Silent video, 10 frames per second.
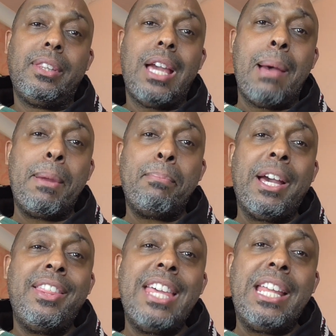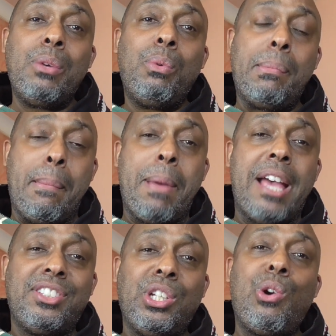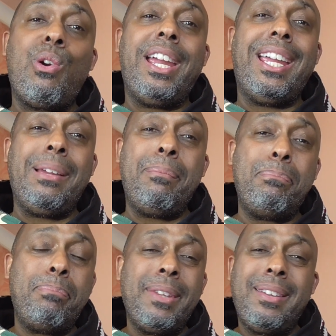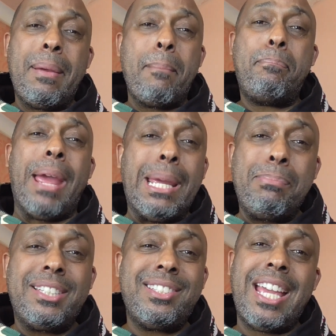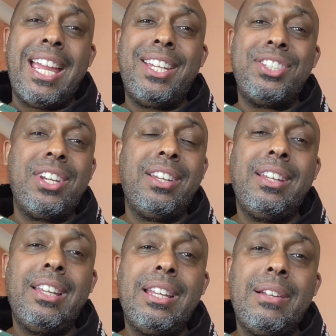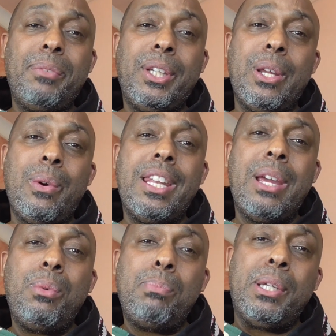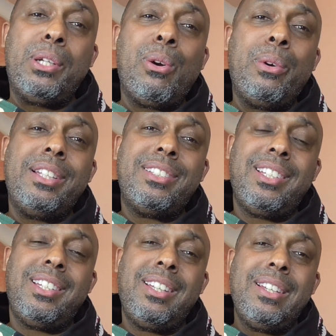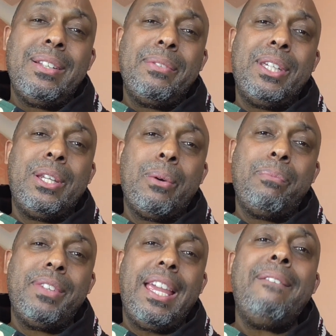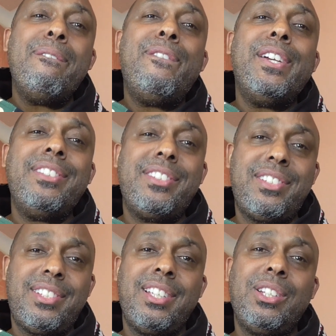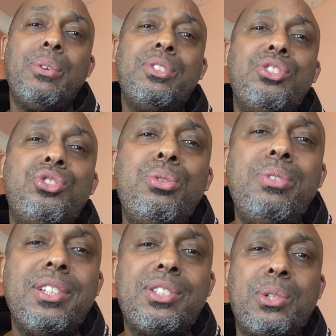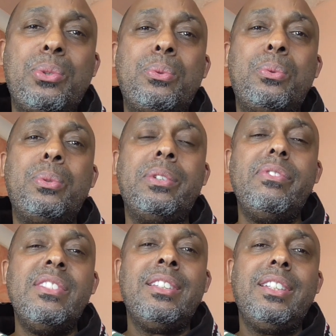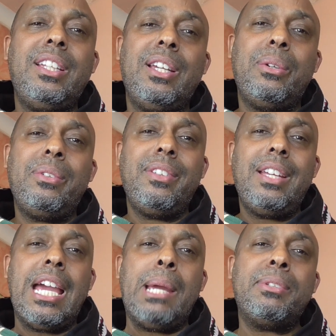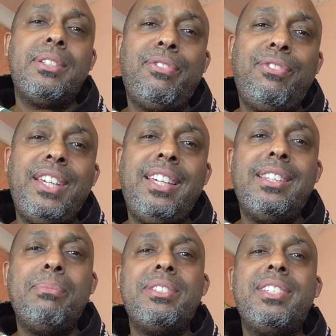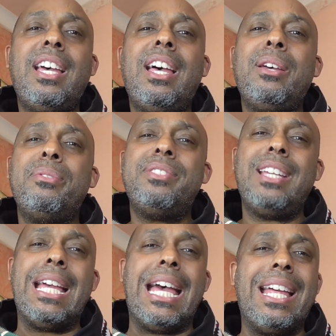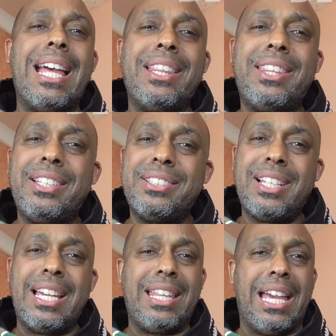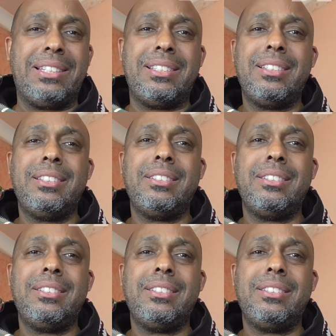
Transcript: I mean, by then they would have been past the crying baby stage, you know, and they would be growing into, you know, infants, going to junior school, you know, able to feed themselves and things like that.